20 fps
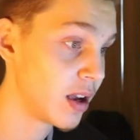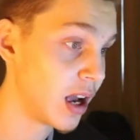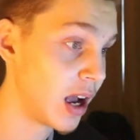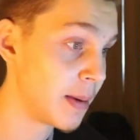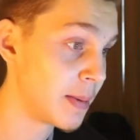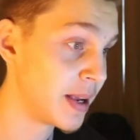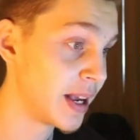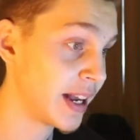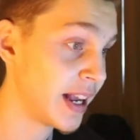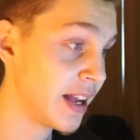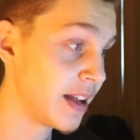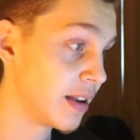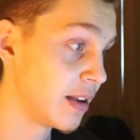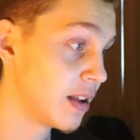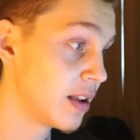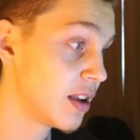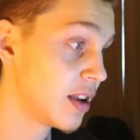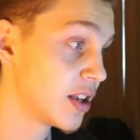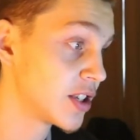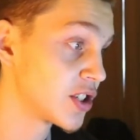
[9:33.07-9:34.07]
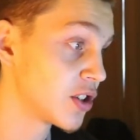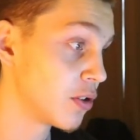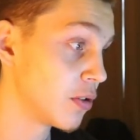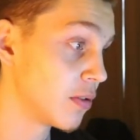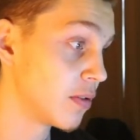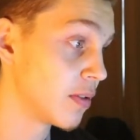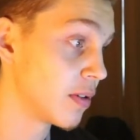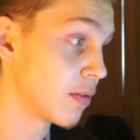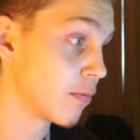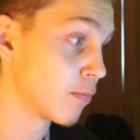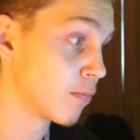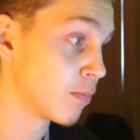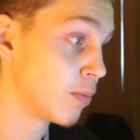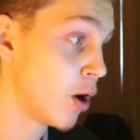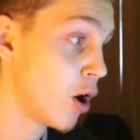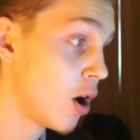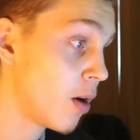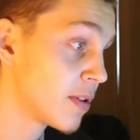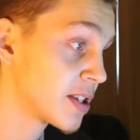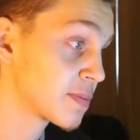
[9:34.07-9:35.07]
I mean, again, so
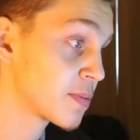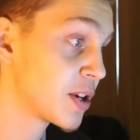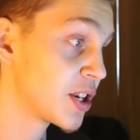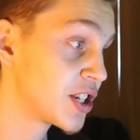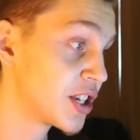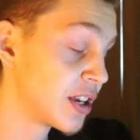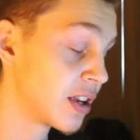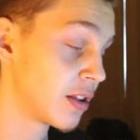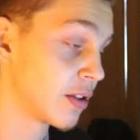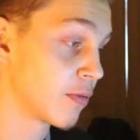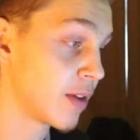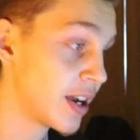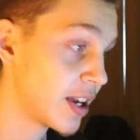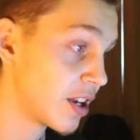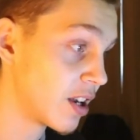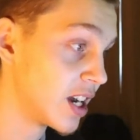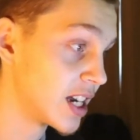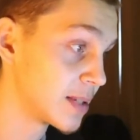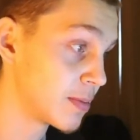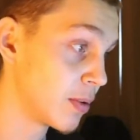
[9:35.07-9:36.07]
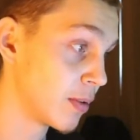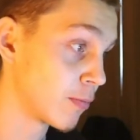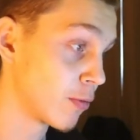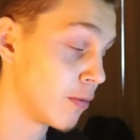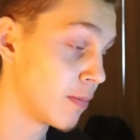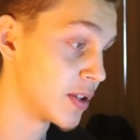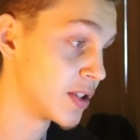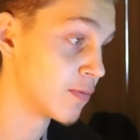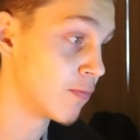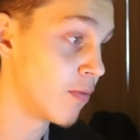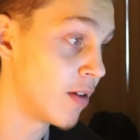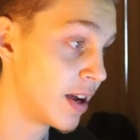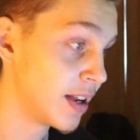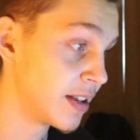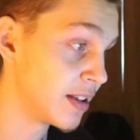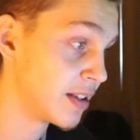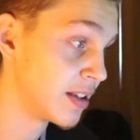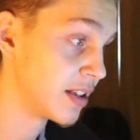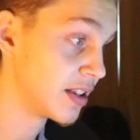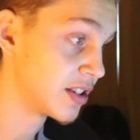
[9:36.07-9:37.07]
Paul was preaching in the right gospel in Romans
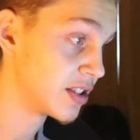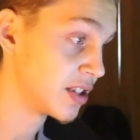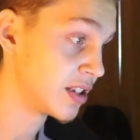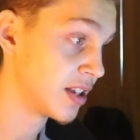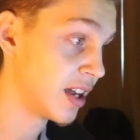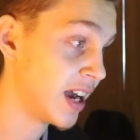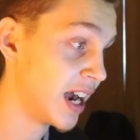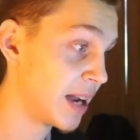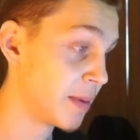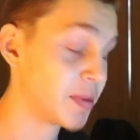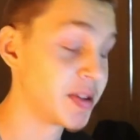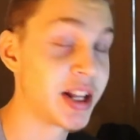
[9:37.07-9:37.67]
one to nine,